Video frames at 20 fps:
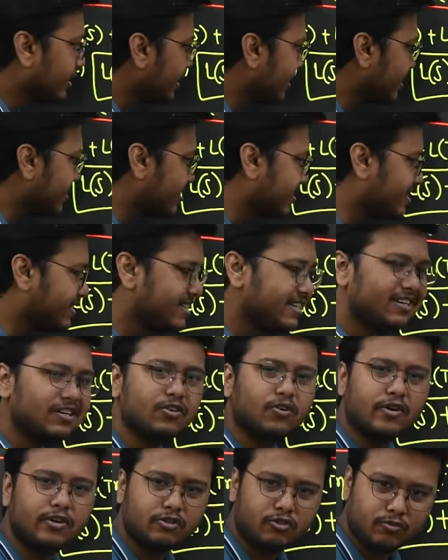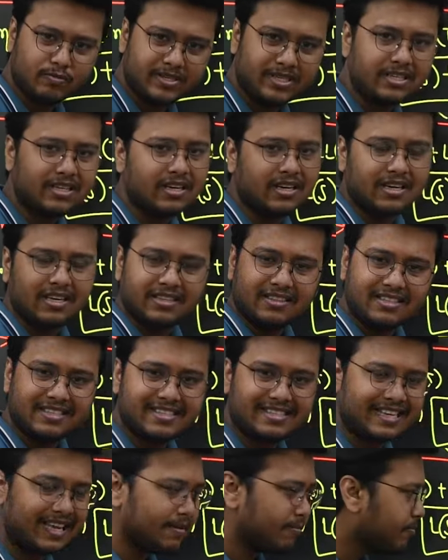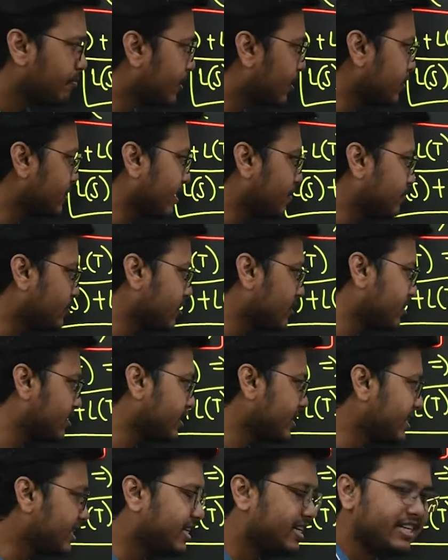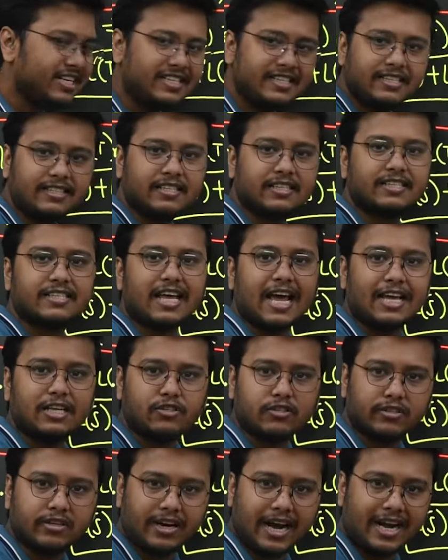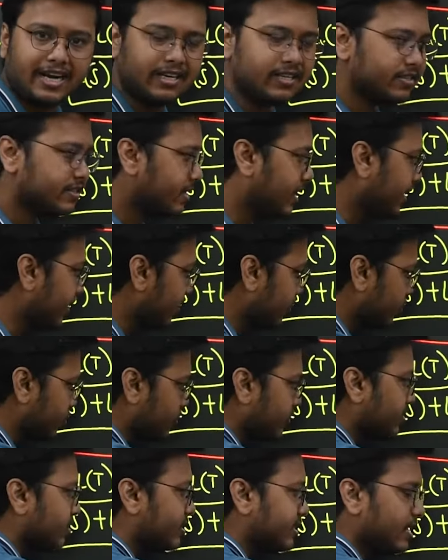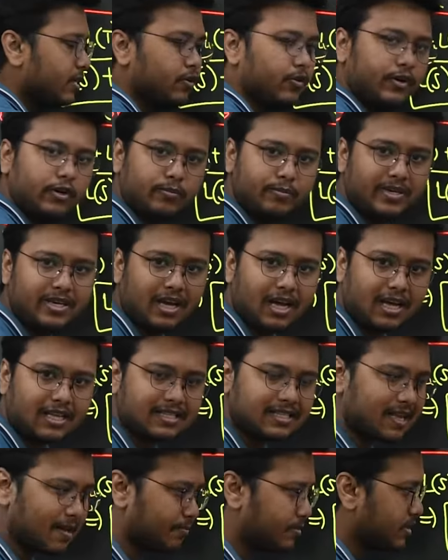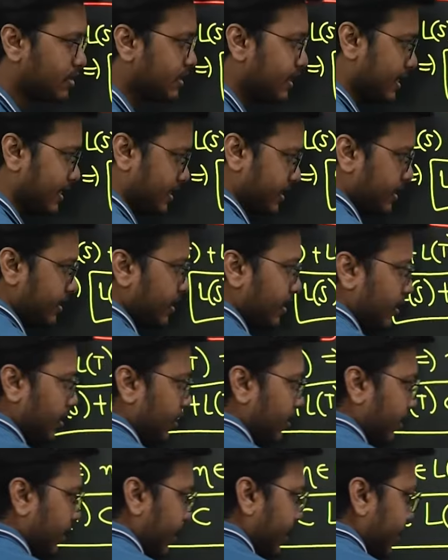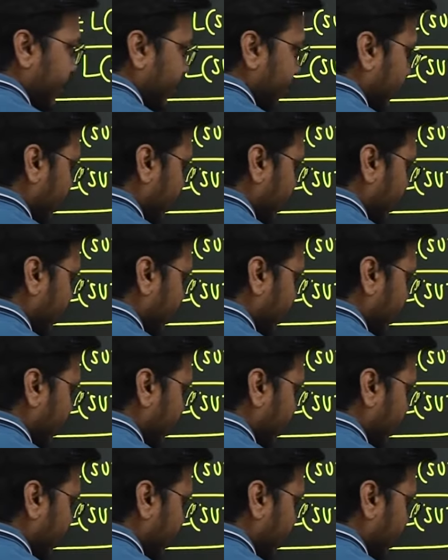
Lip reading: it's still going to be the same because I'm just increasing the size on the right hand side. So it's still going to be a subset, right?